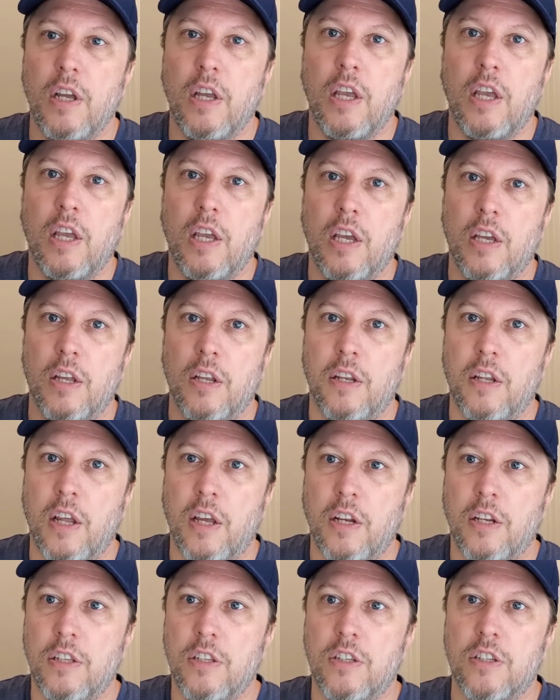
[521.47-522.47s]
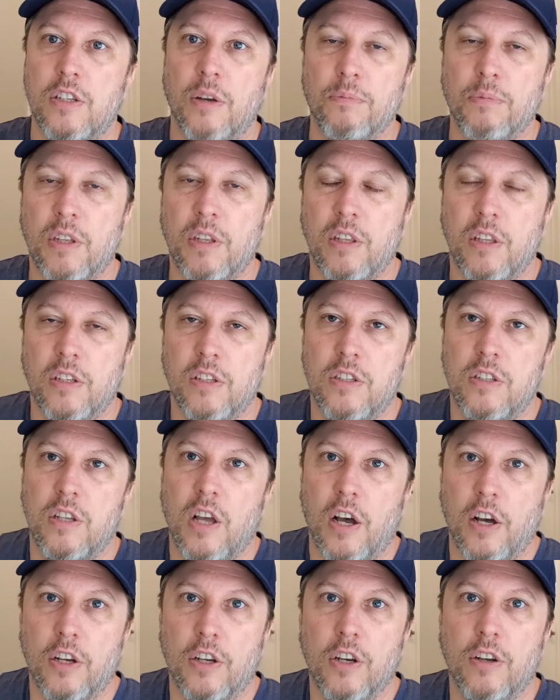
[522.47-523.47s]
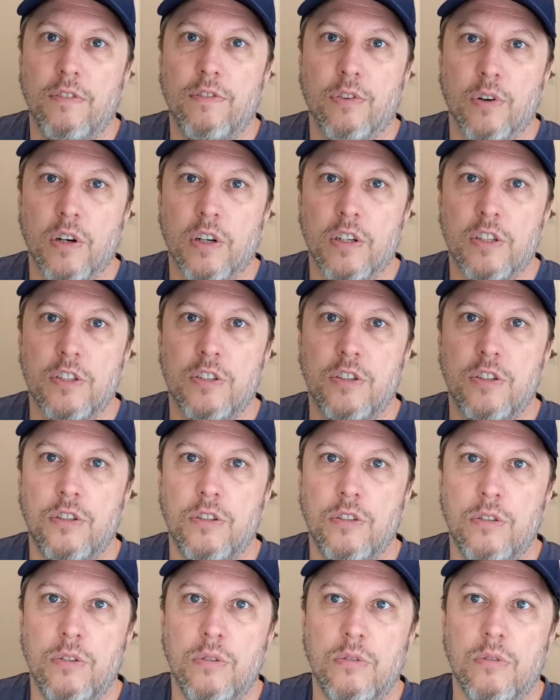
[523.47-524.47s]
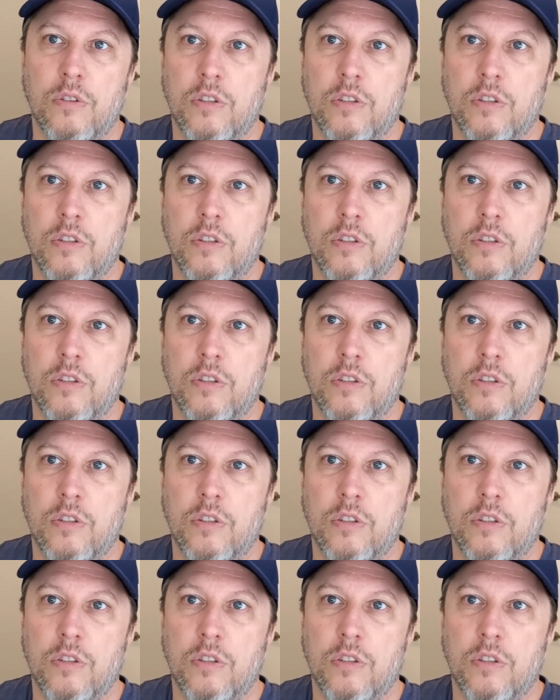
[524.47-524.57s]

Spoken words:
and that it's something that's not good for us to